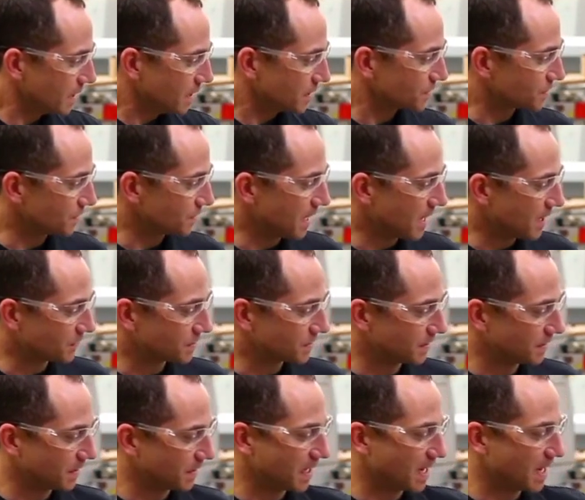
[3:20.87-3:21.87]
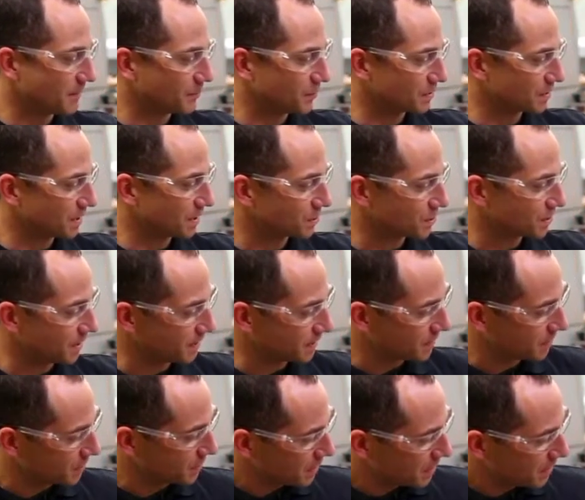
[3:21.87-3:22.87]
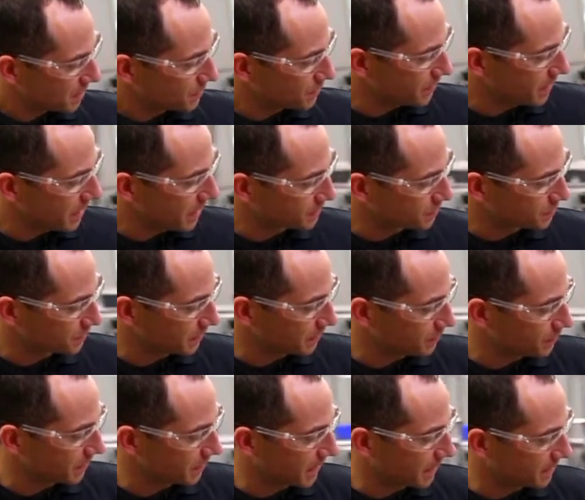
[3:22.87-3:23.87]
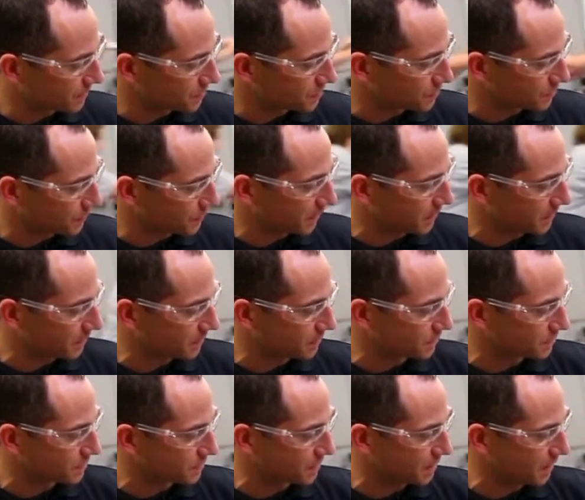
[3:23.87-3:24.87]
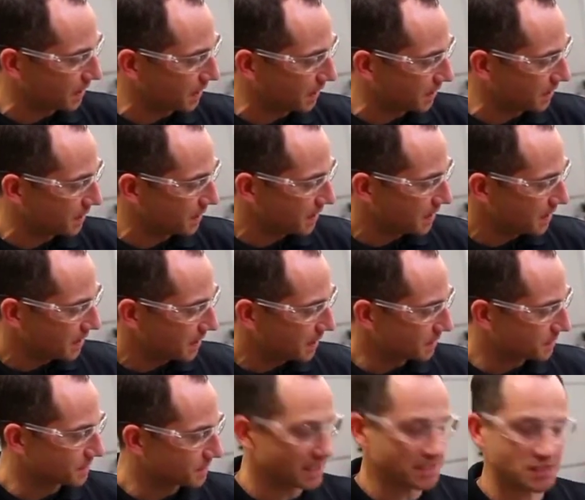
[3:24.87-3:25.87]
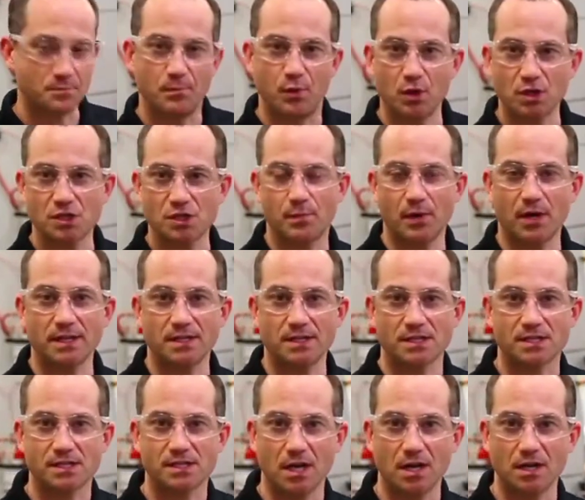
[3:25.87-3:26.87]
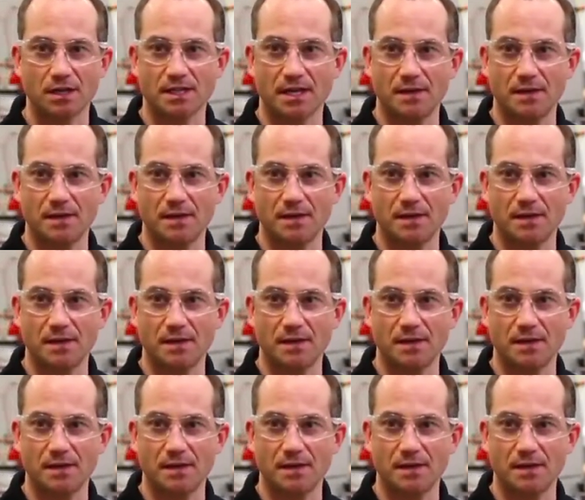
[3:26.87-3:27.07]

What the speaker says: So now it's in the on position. We'll actually look at the screen and you'll see that says push button to start.